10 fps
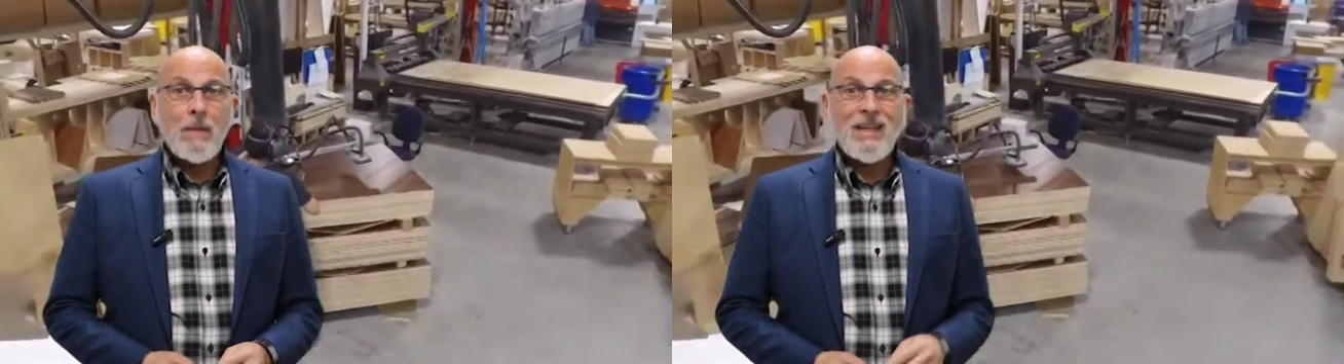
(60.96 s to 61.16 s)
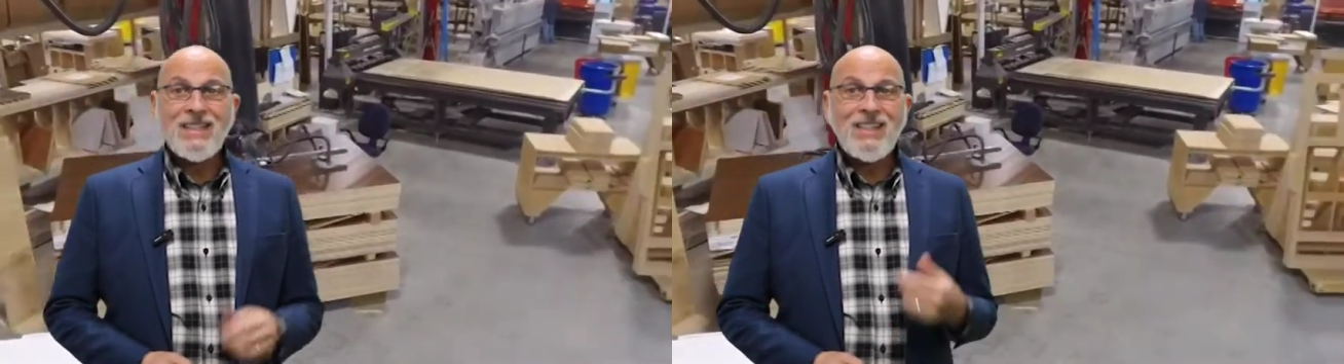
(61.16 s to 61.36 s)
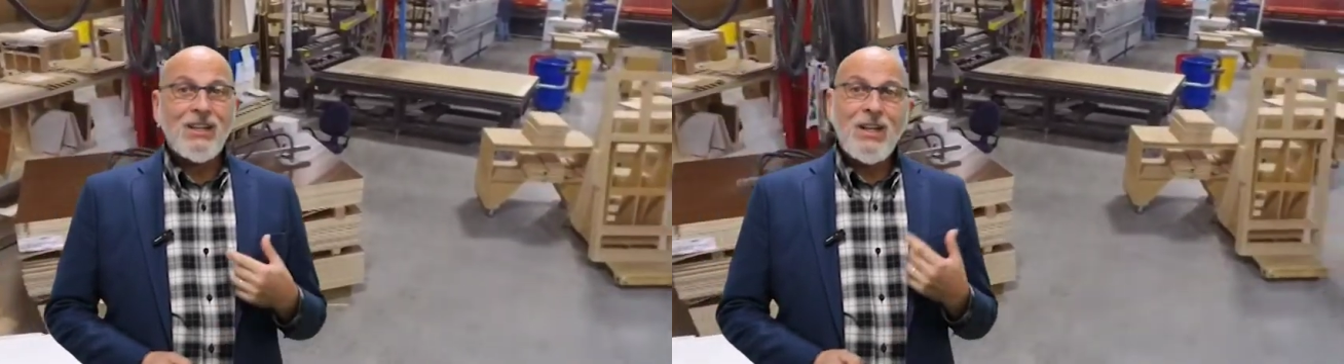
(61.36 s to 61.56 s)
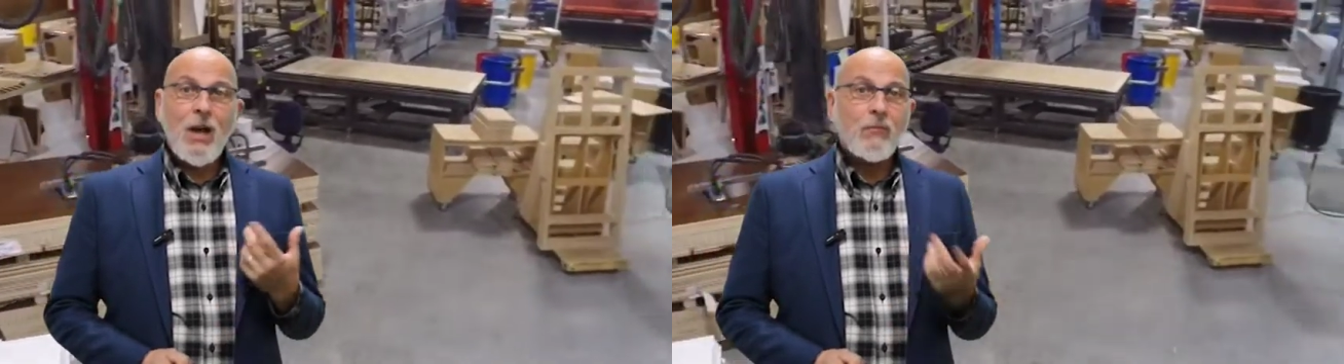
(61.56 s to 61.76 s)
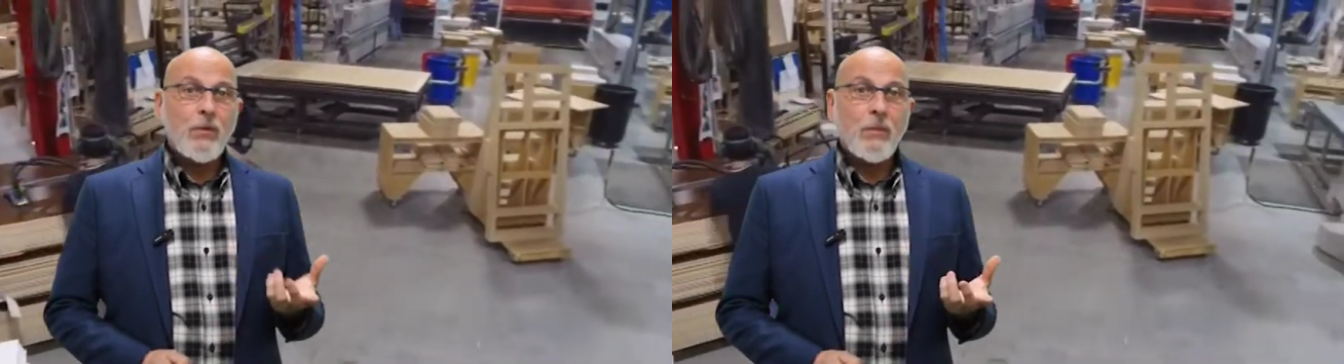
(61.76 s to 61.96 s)
because I could
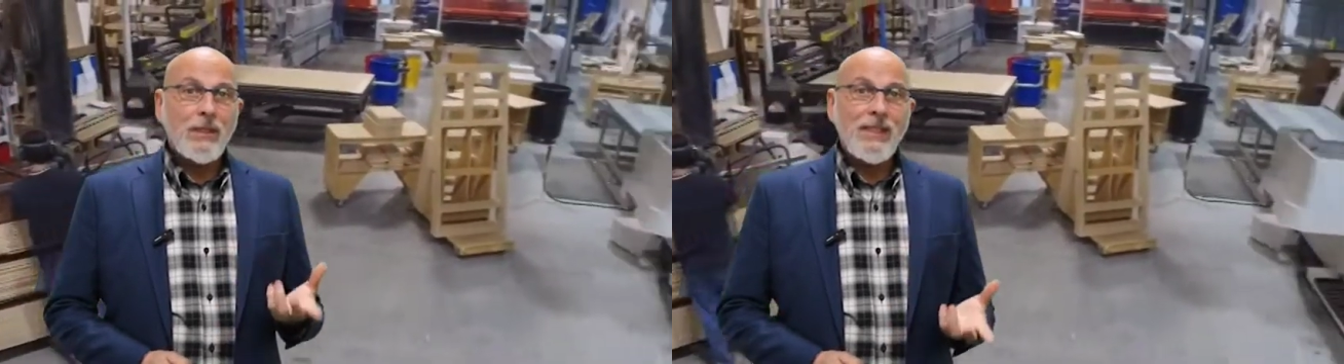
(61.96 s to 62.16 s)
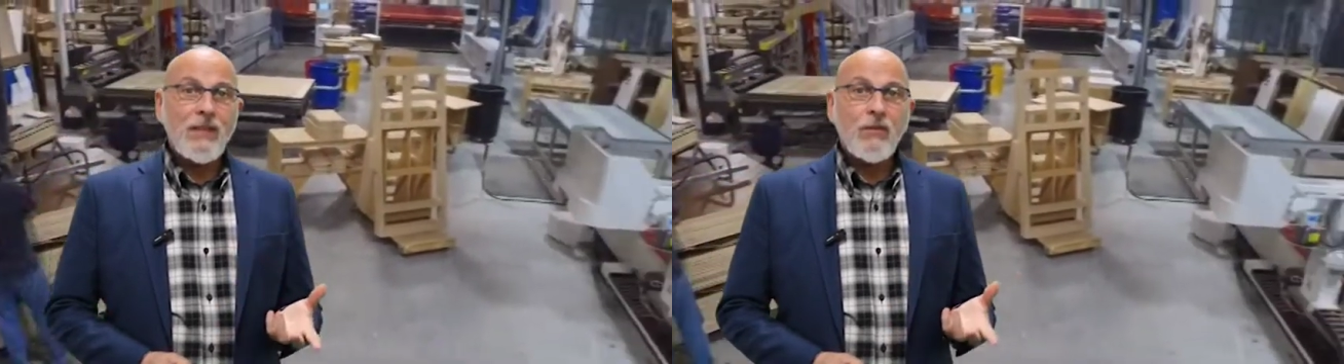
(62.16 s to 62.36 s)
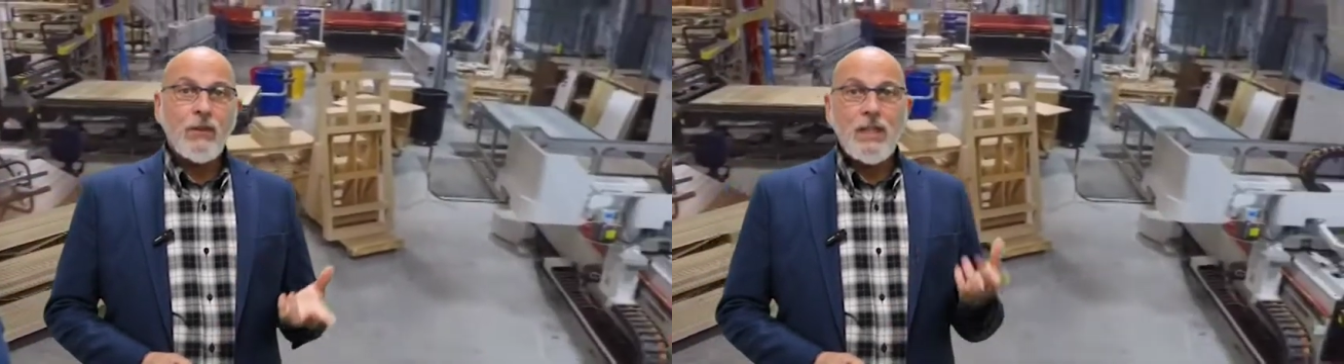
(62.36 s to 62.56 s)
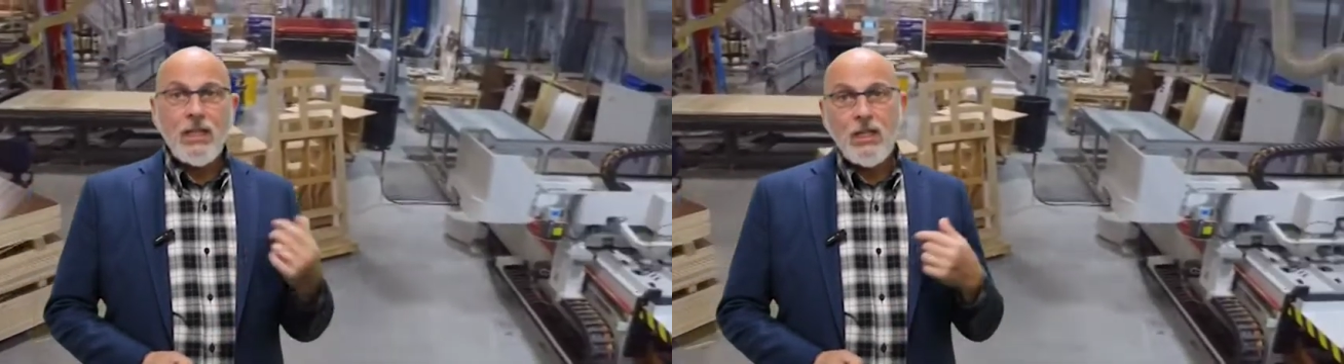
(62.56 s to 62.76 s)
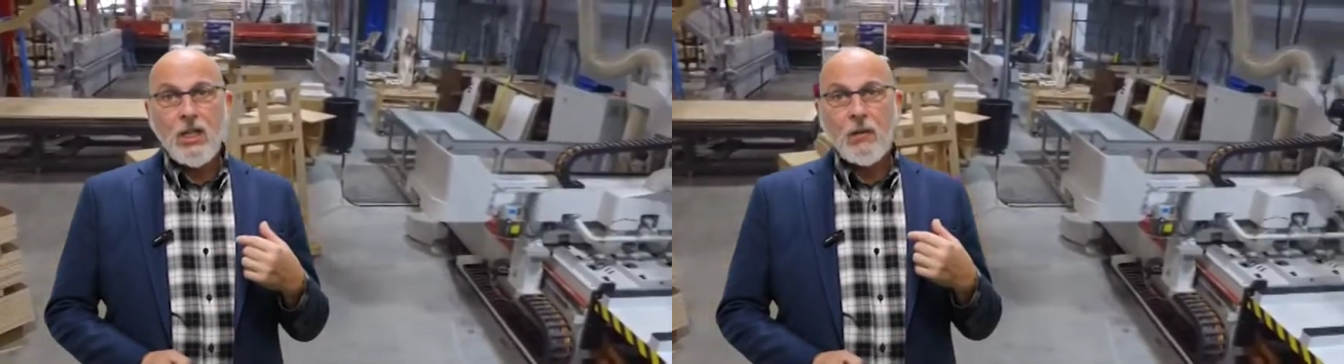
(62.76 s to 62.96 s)
comfortably live on the
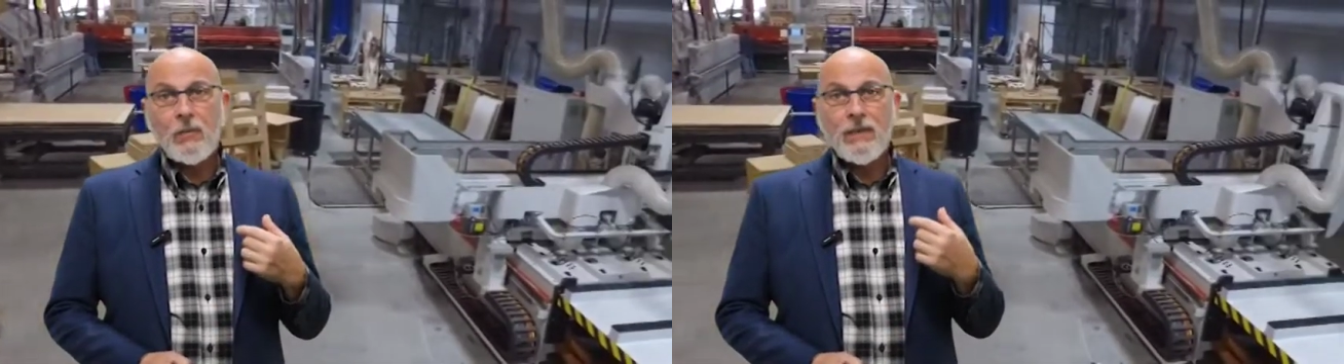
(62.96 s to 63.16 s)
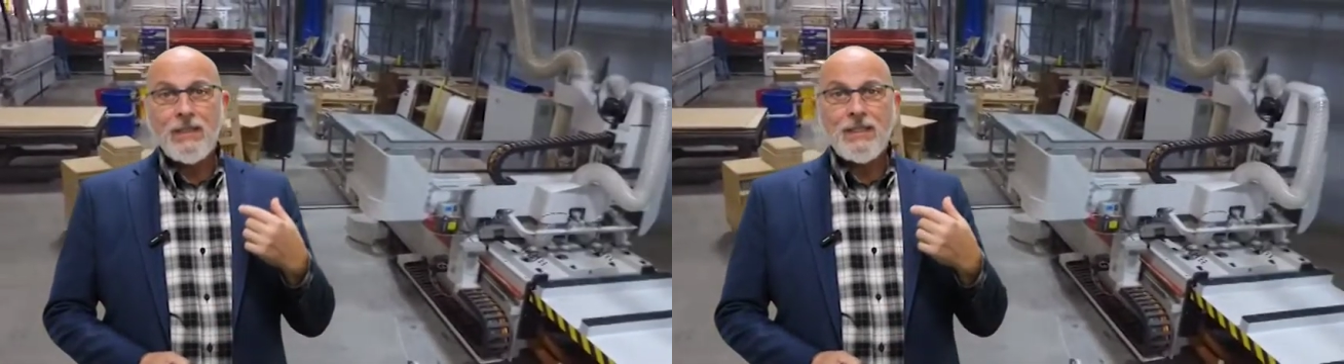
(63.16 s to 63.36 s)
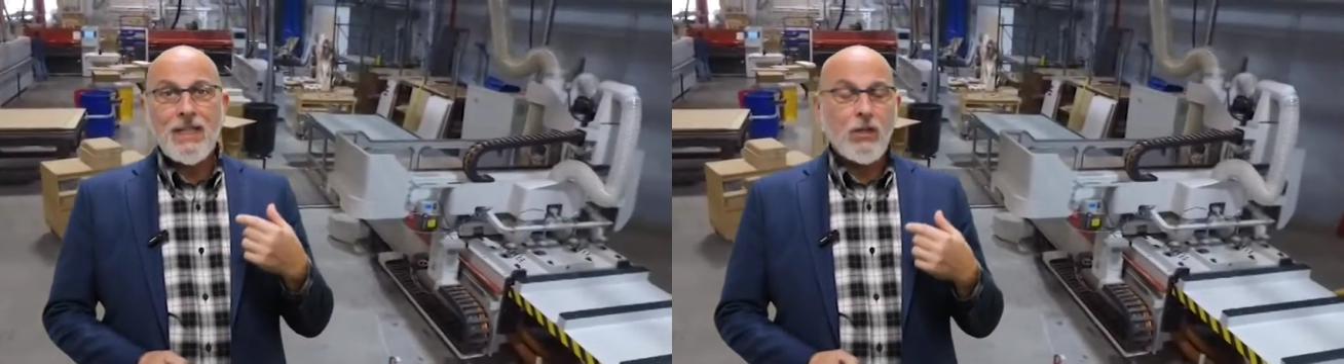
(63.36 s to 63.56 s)
income that this